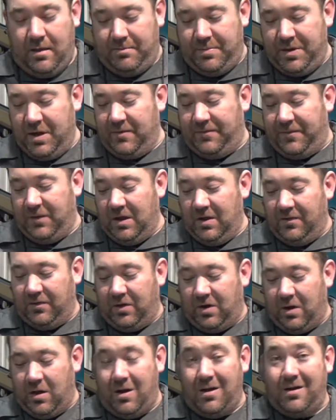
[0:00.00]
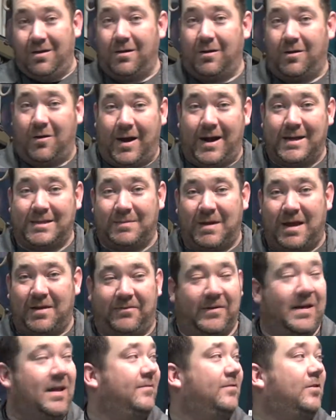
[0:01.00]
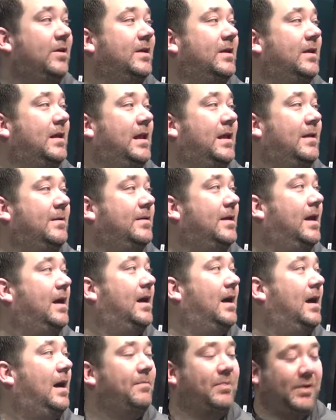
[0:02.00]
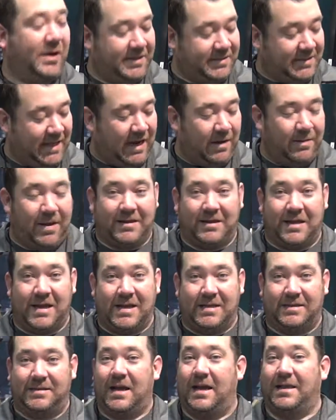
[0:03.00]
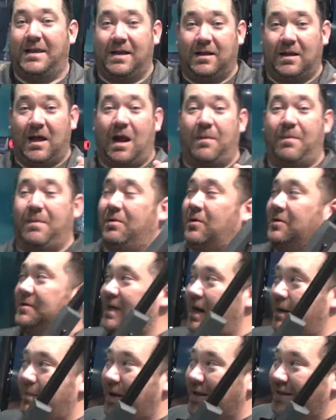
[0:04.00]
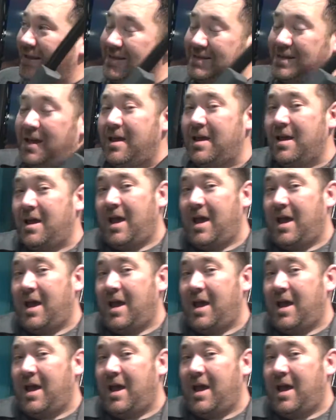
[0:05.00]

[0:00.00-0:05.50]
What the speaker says: Beautiful overall. Gray is my favorite, and I'm pretty excited about these. I think a lot of people are excited about these.